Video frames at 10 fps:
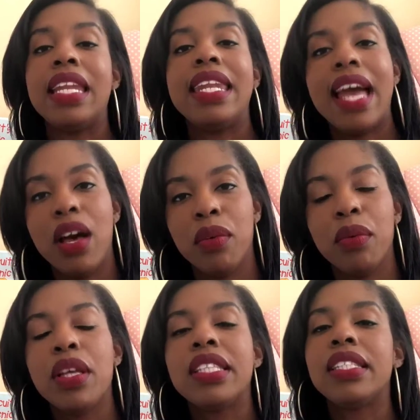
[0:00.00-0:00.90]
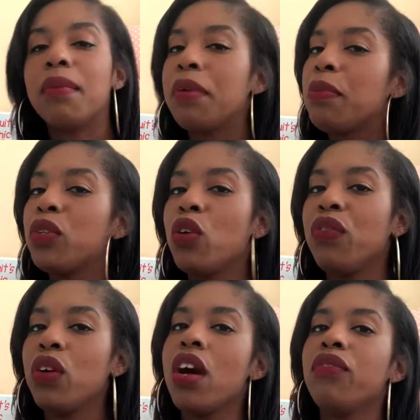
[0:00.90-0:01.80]
Now, some people don't
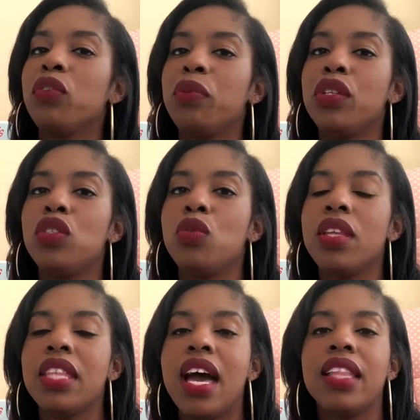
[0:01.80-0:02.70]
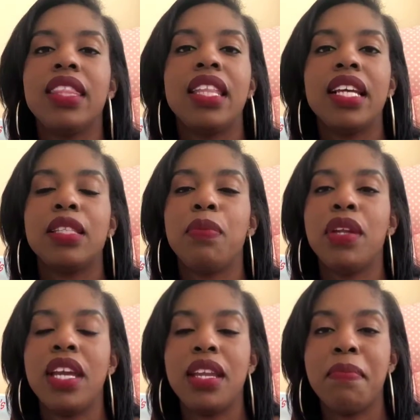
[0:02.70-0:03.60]
feel comfortable in doing that. They like to put
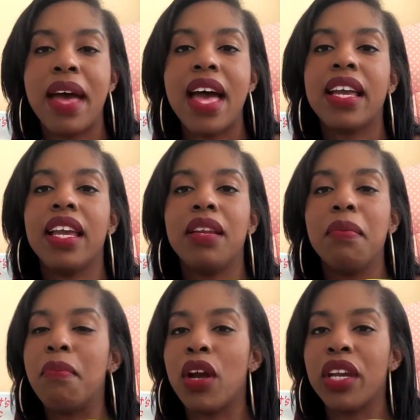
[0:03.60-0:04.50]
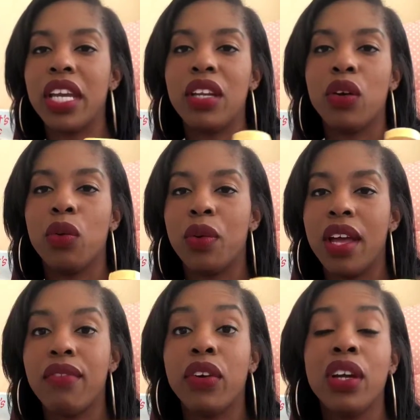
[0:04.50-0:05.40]
it in a bag and mark it or
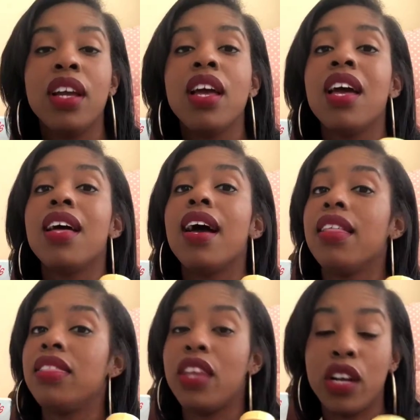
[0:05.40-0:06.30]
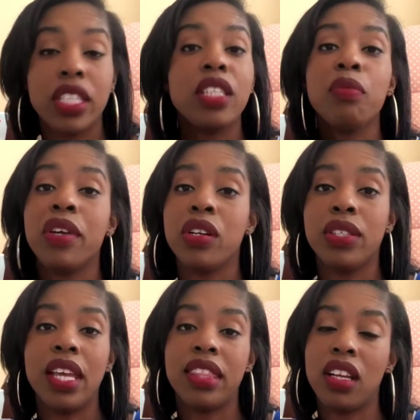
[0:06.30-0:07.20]
whatever. There are some weirdos
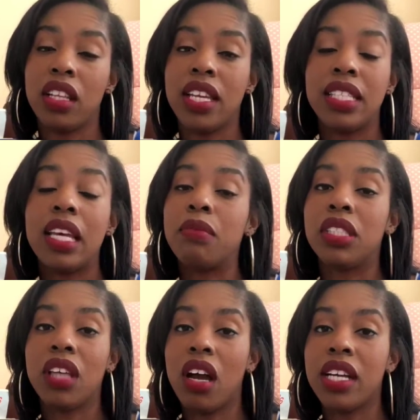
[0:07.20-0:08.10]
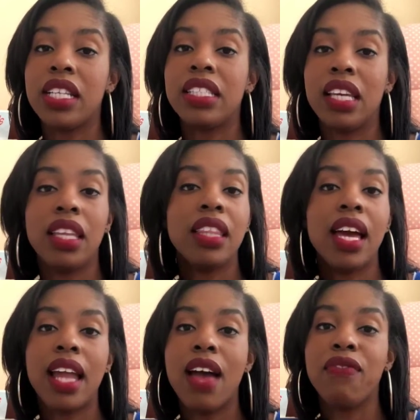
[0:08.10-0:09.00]
out there, ladies. I'm sorry to say
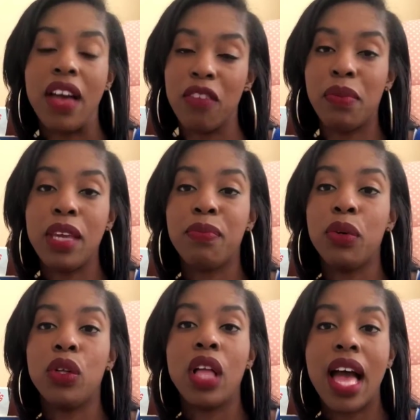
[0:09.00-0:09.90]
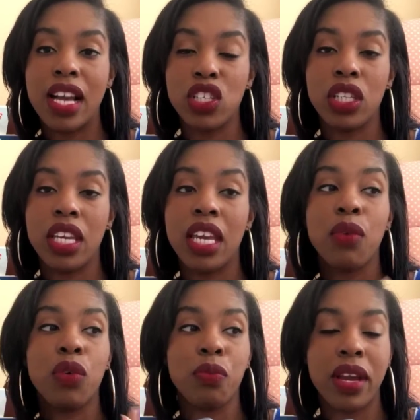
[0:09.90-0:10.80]
that I found people actually
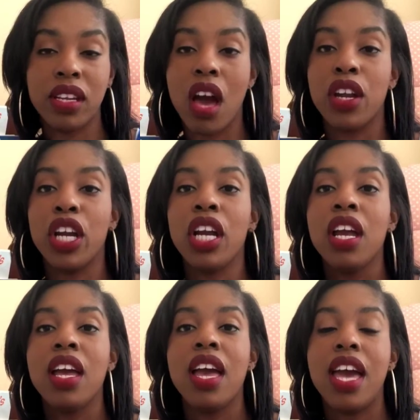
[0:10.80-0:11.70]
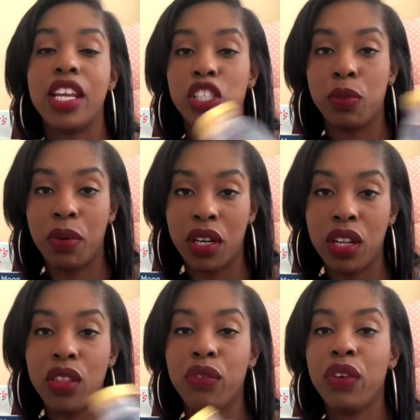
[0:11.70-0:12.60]
with my daughter, and I used to put it
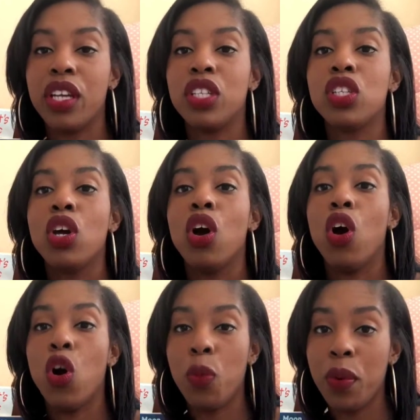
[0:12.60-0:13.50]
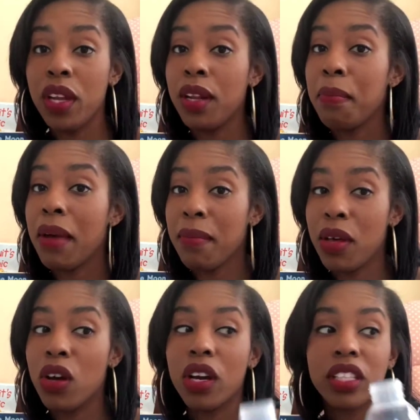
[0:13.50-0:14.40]
in the fridge, open my
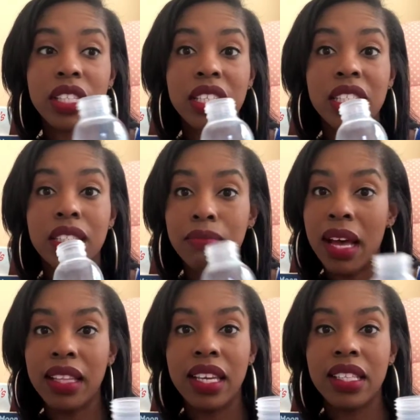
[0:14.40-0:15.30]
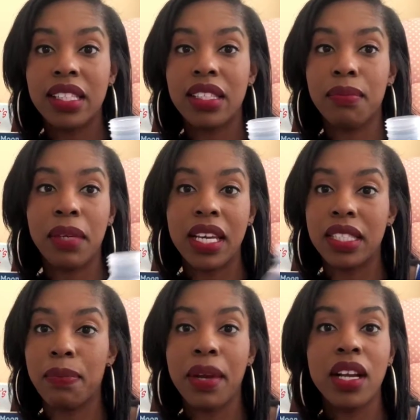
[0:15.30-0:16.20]
milk to smell it, because
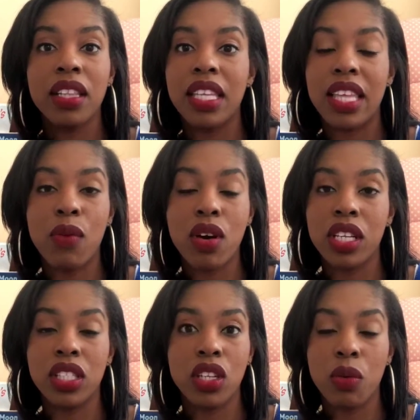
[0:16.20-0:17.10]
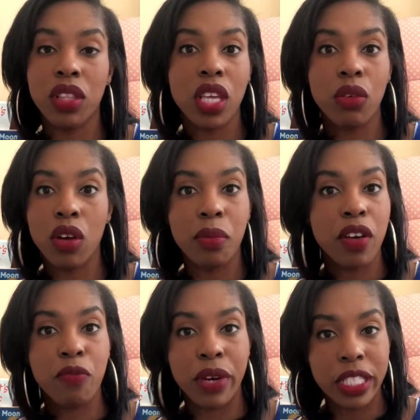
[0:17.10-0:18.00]
apparently they wanted to know what the aroma
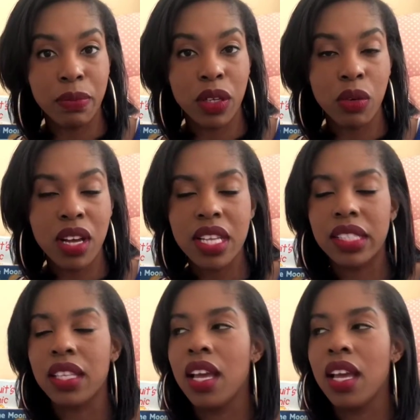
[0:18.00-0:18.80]
of breast milk was.